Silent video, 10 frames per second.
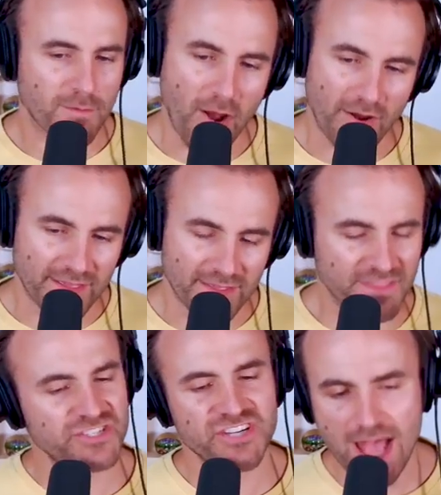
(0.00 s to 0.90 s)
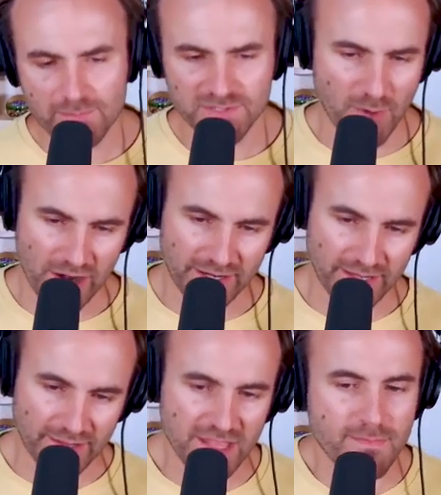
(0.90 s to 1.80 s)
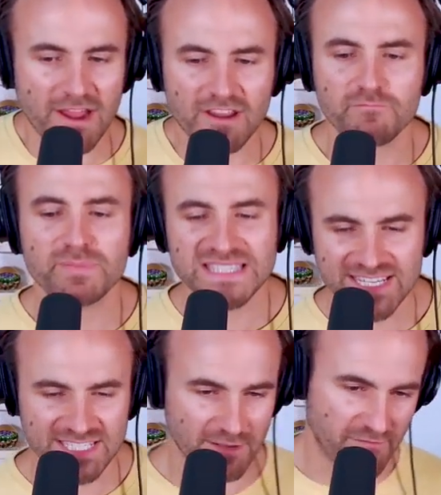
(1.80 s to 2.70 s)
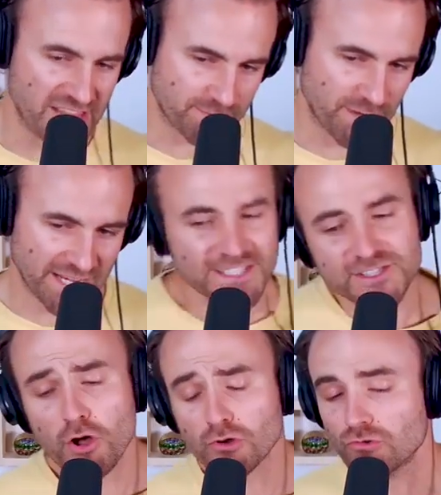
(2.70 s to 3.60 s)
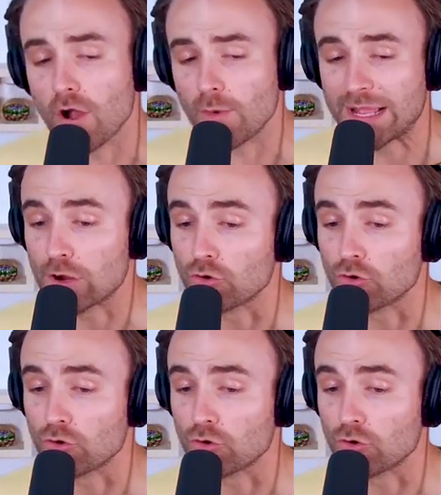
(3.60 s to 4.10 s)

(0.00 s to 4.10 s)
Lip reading: market, the jobs market, the amount of business investment, it's all growing